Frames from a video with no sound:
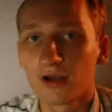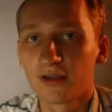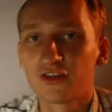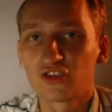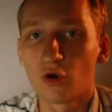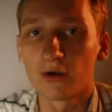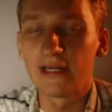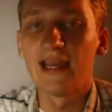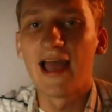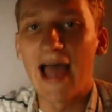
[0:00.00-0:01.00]
part of the
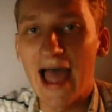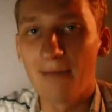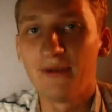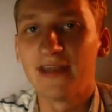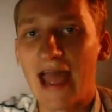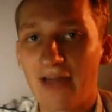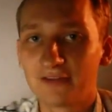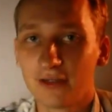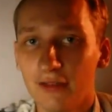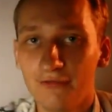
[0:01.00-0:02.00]
story happened
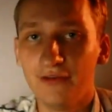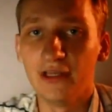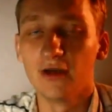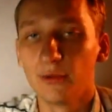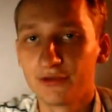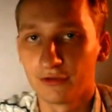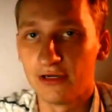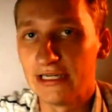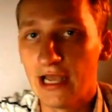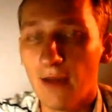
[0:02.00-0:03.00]
after the video was
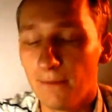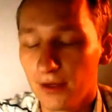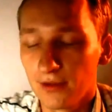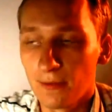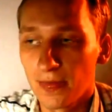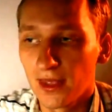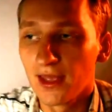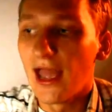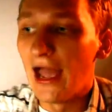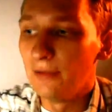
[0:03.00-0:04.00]
already up.
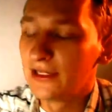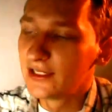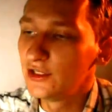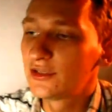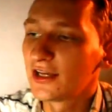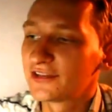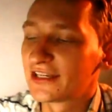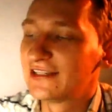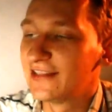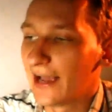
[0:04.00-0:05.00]
Abby, can you tell
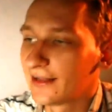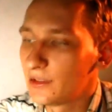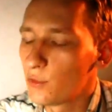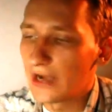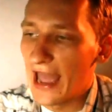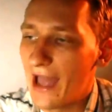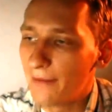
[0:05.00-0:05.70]
us exactly what